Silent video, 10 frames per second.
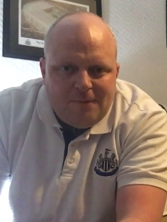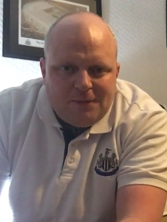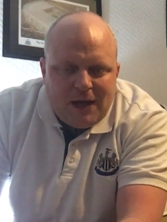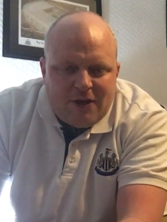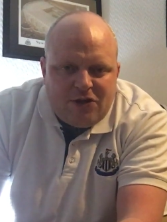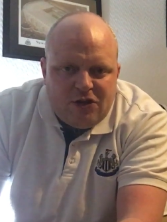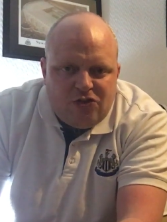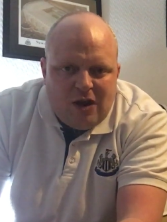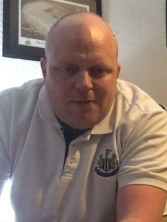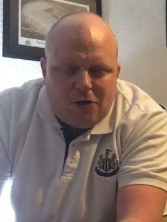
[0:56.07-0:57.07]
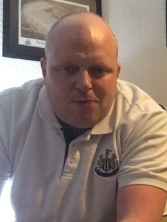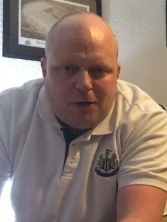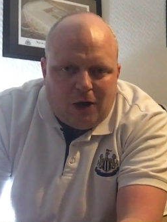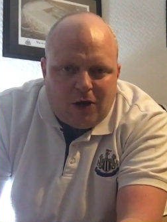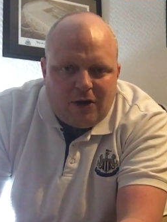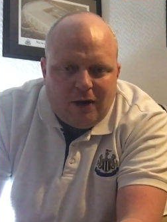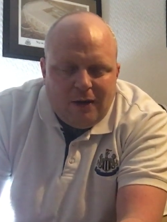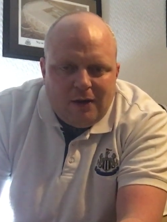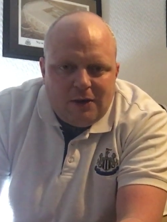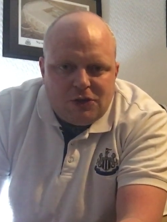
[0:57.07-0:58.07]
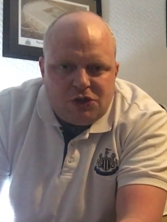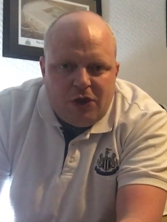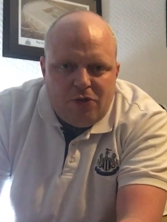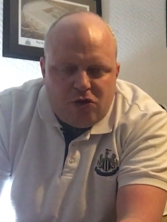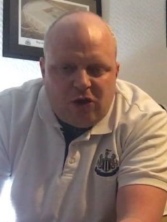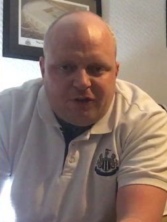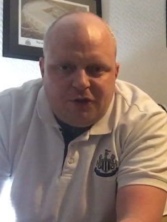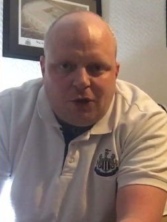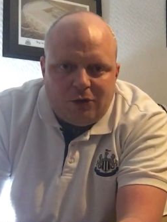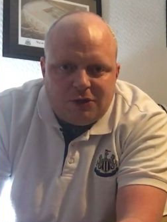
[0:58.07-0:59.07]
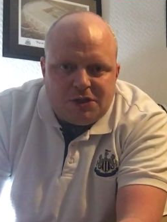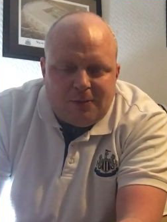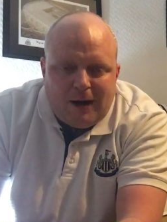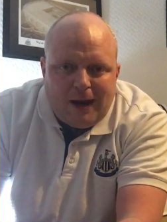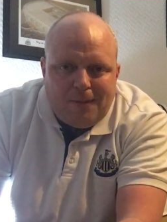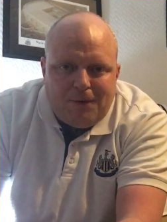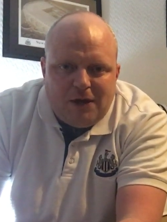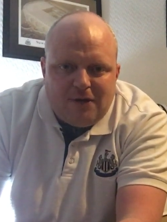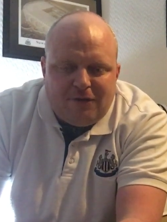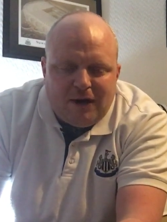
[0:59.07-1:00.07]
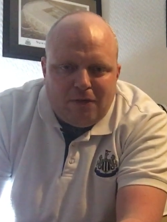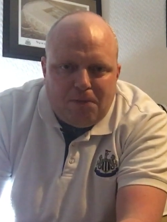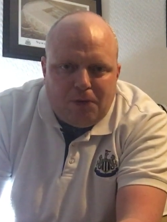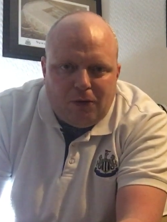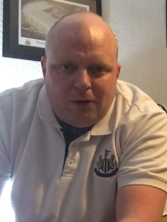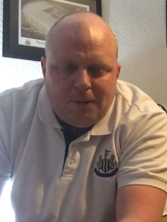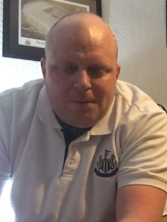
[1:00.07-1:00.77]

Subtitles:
at St James's Park. Two soft goals, in my opinion, for Liverpool.